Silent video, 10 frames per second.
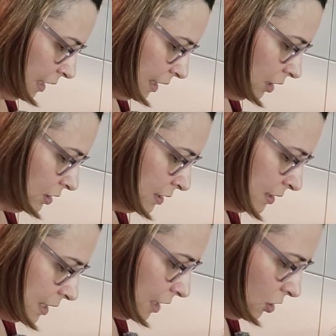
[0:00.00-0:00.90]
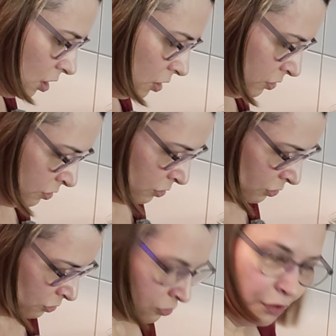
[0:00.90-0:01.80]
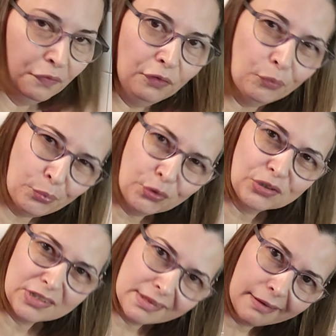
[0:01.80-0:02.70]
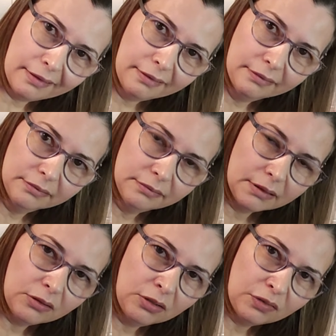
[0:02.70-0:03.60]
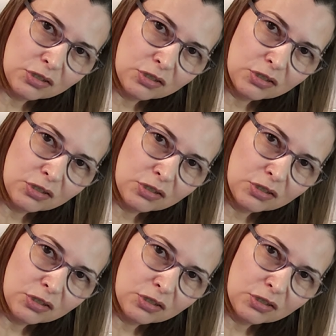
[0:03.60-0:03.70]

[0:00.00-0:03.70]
They don't stay on the croffle per se. I don't know if